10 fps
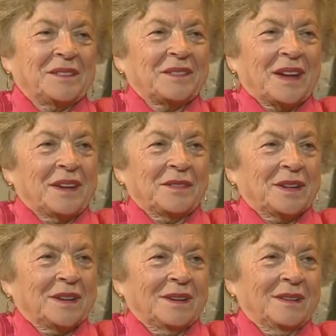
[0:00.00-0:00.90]

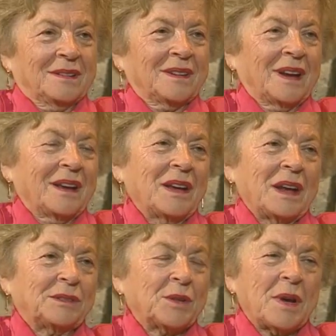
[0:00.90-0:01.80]
Whatever I
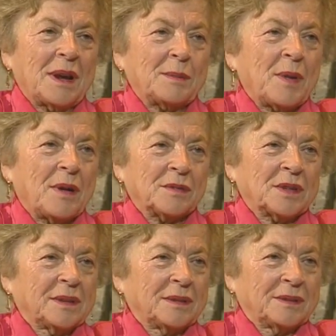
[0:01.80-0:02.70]
had to help
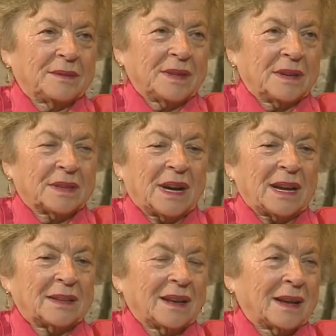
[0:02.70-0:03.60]
out. We had a
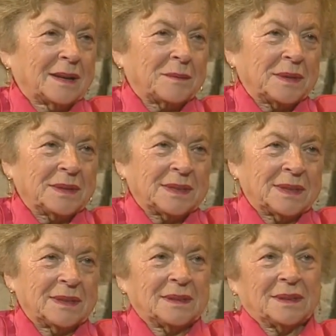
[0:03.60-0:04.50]
lot of
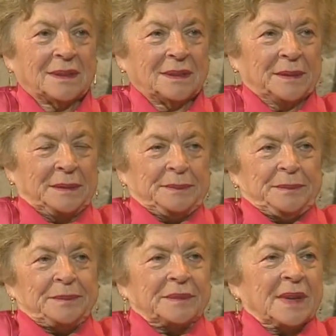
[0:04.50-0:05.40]
animals,
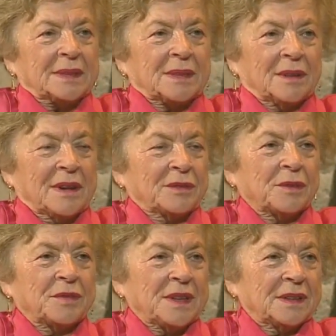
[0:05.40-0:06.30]
so I have
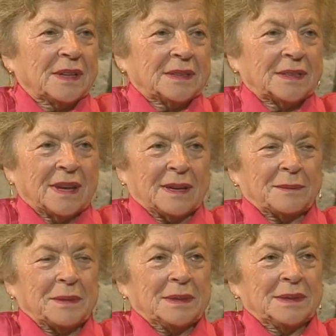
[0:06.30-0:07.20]
to feed these
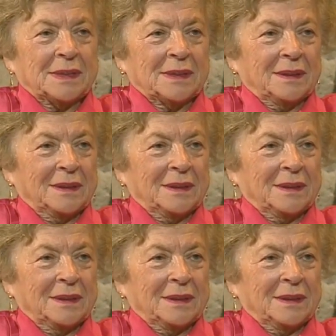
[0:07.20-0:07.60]
animals.